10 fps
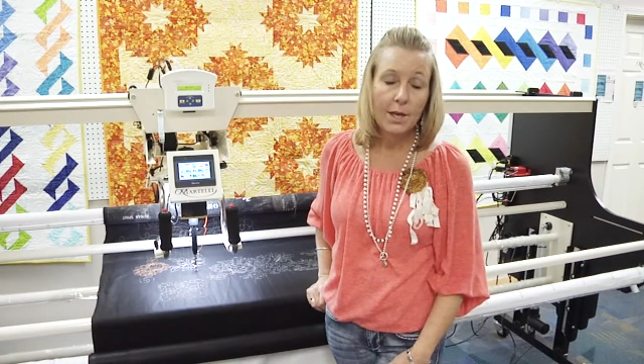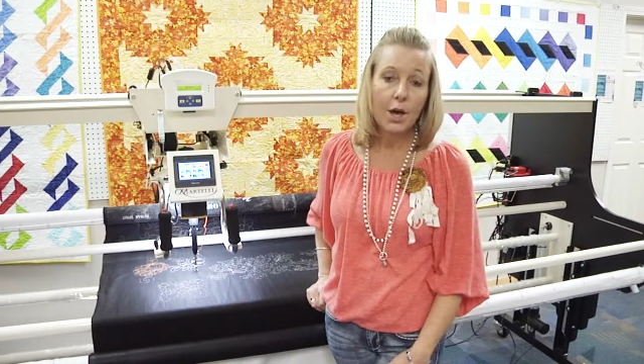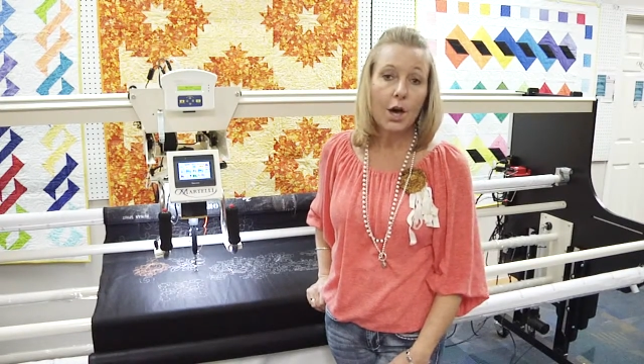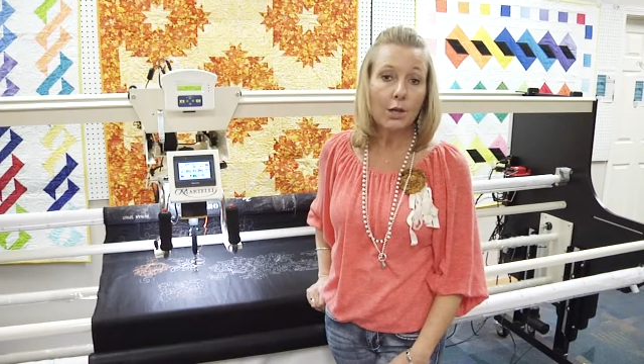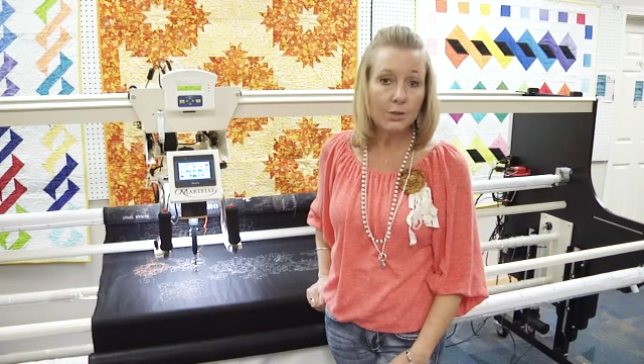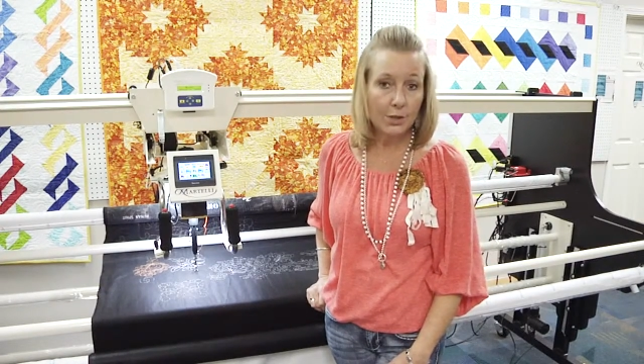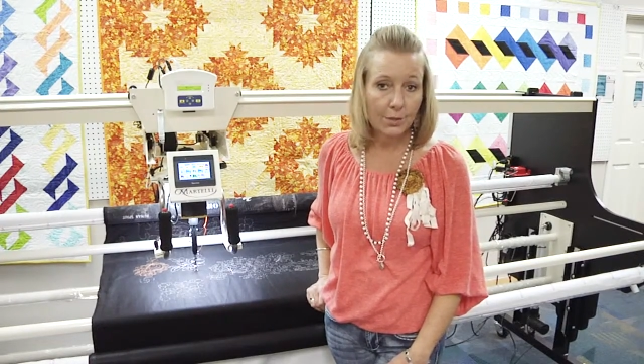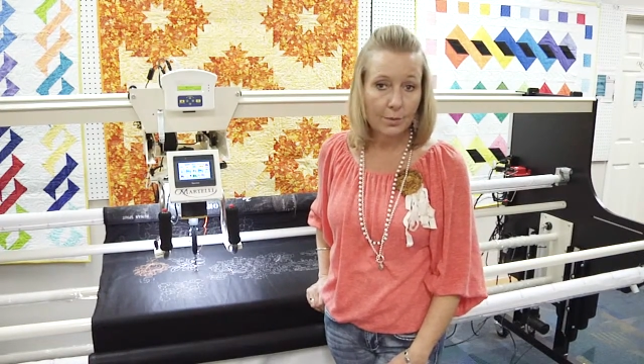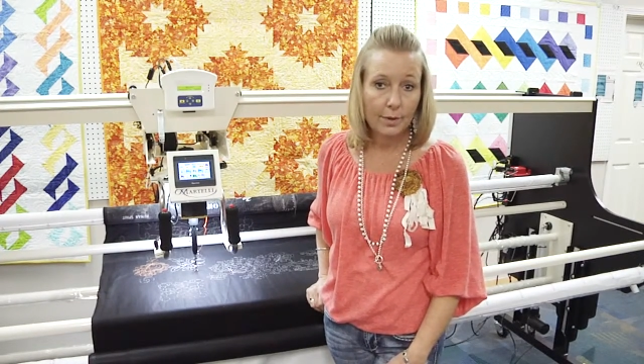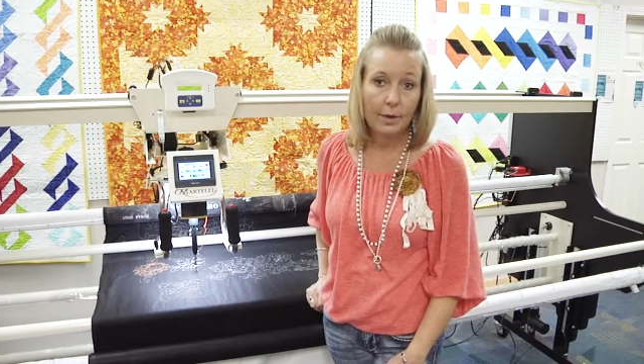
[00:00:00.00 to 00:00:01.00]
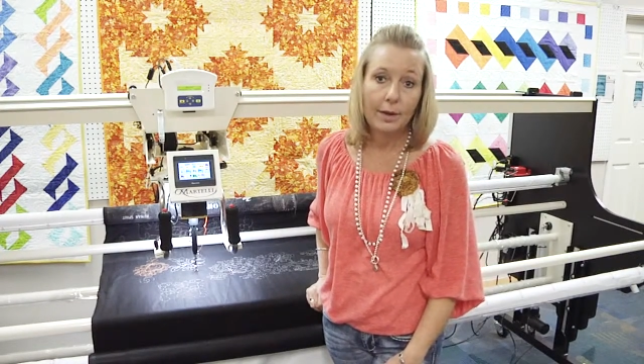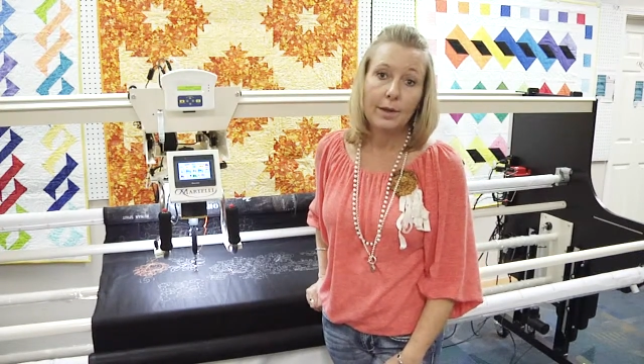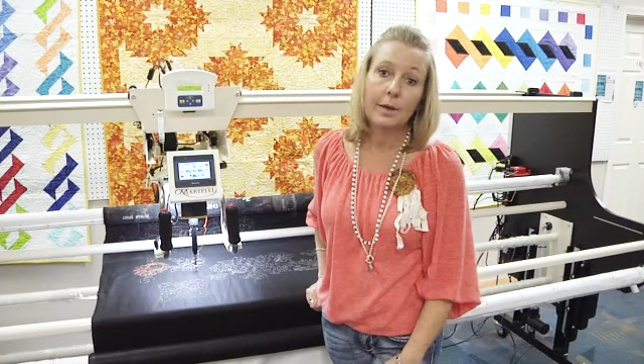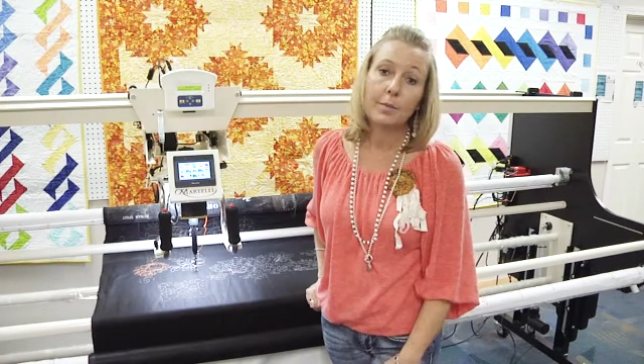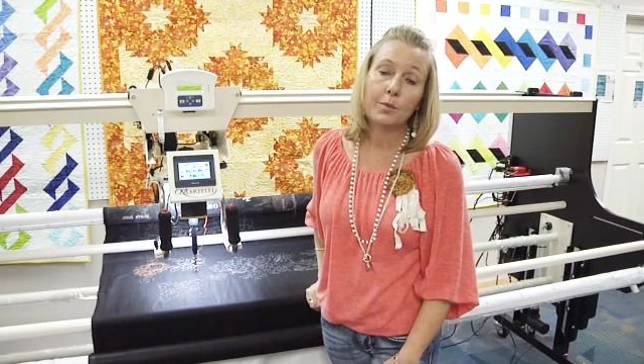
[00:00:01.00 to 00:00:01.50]
Also,
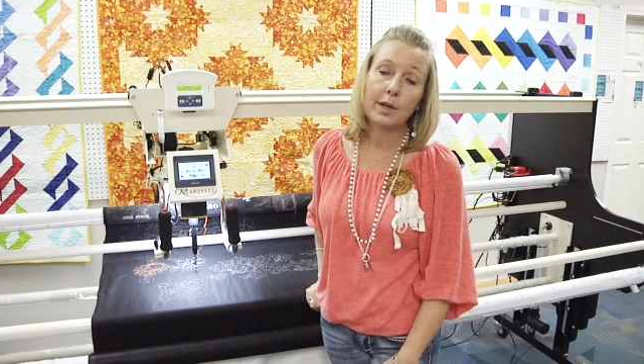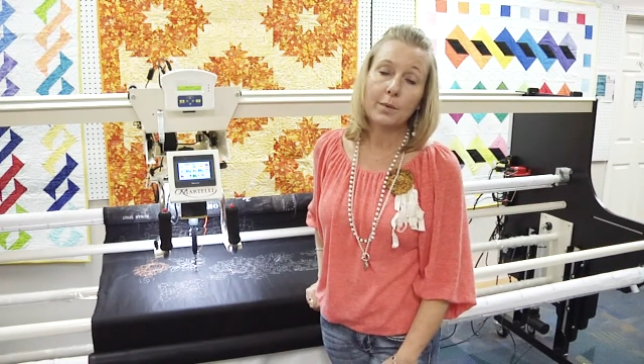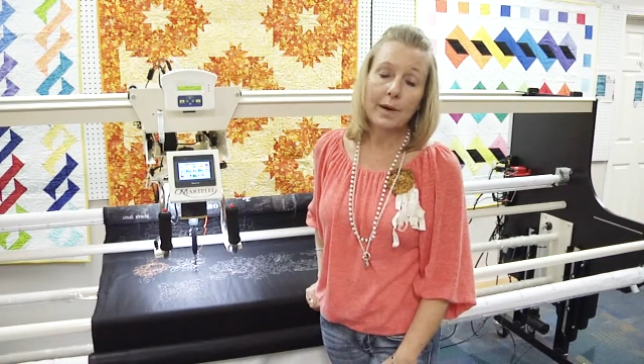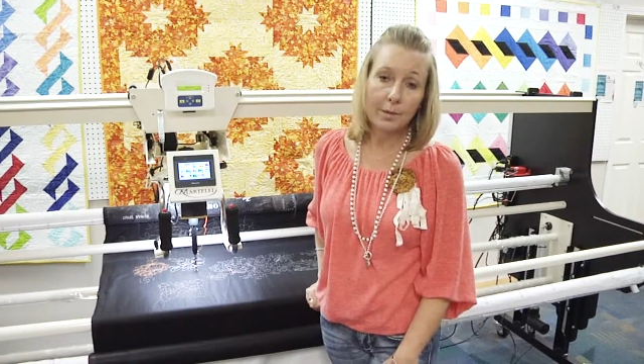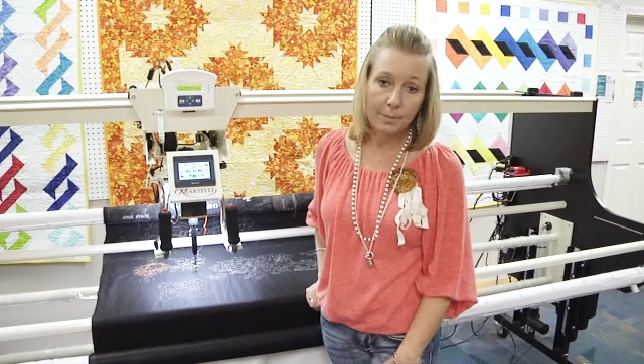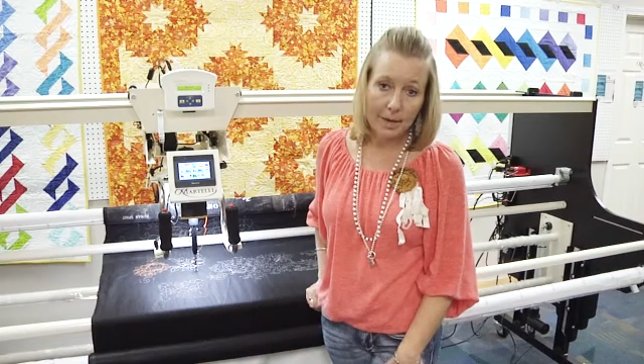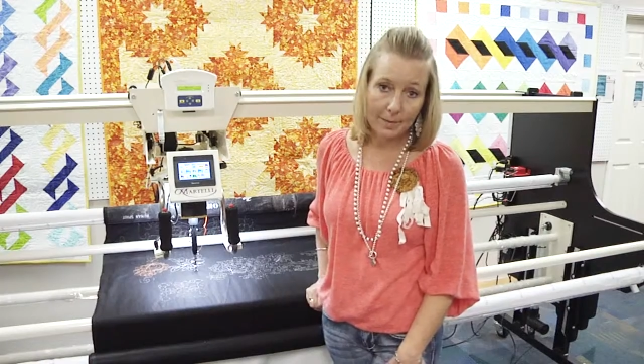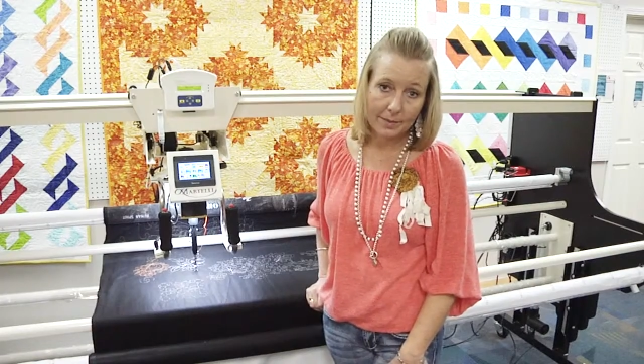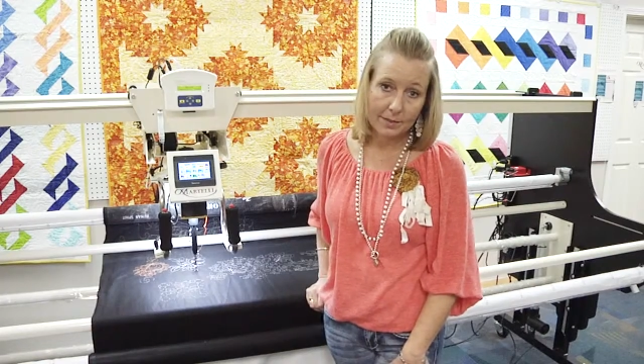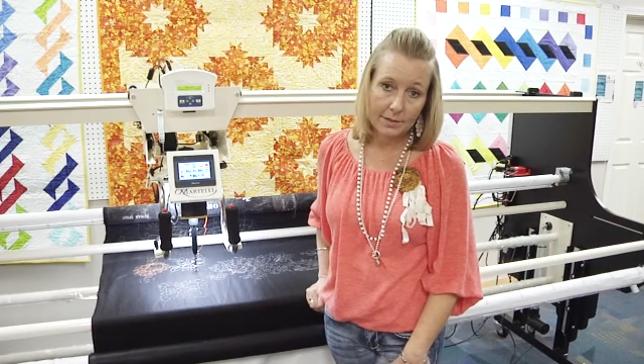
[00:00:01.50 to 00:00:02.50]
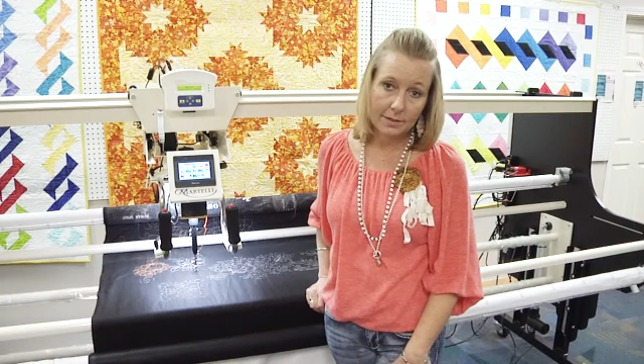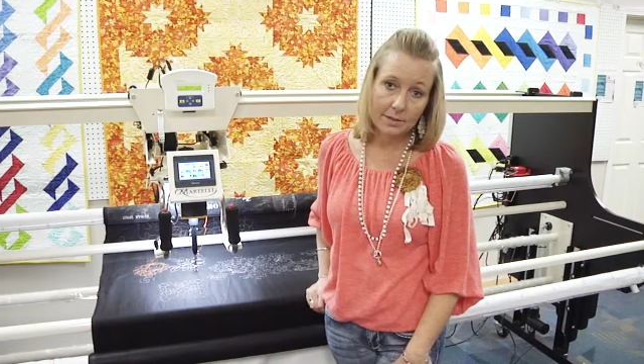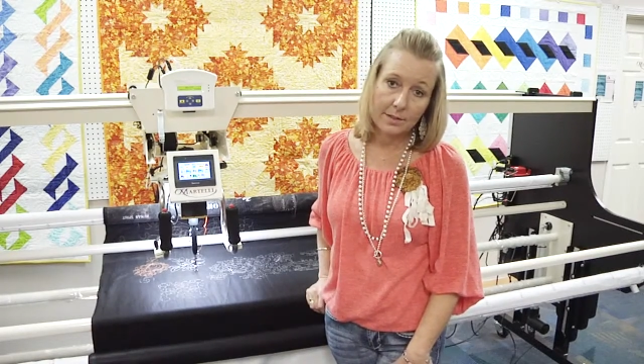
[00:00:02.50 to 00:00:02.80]
pre-wound bobbins.